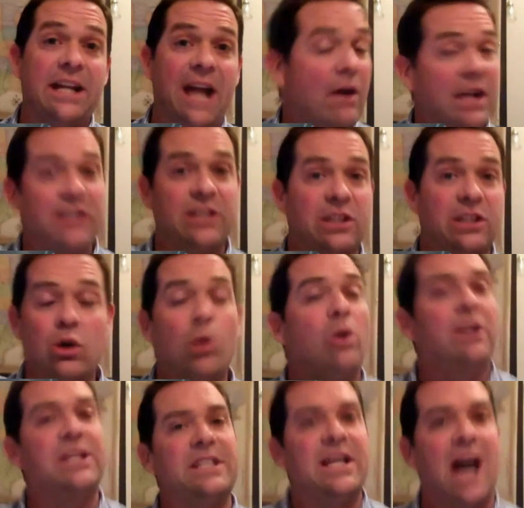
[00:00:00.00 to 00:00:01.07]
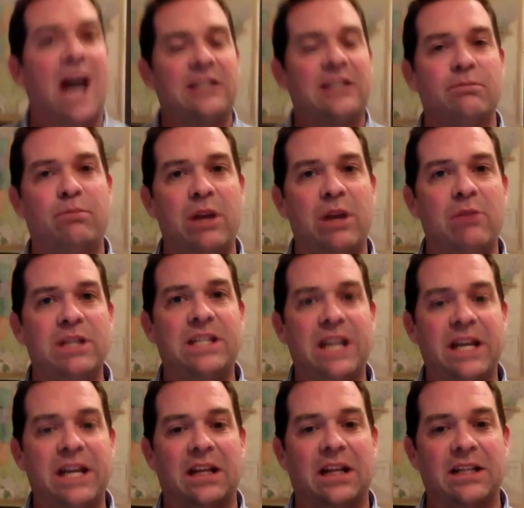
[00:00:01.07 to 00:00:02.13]
out, it's a tool. It's not to be
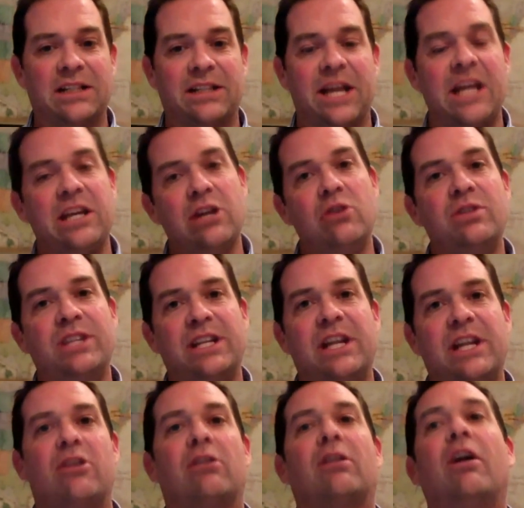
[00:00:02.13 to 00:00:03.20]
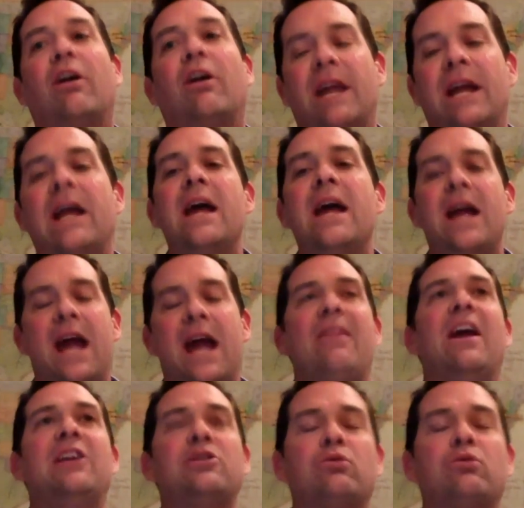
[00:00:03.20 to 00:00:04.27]
ridiculous. They use it in their learning, and that's